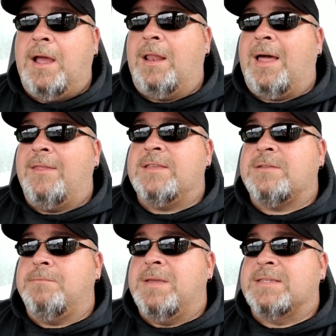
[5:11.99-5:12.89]
A lot of these
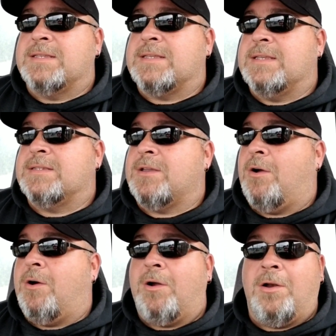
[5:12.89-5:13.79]
businesses
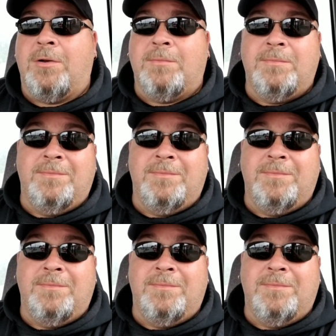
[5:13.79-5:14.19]
are,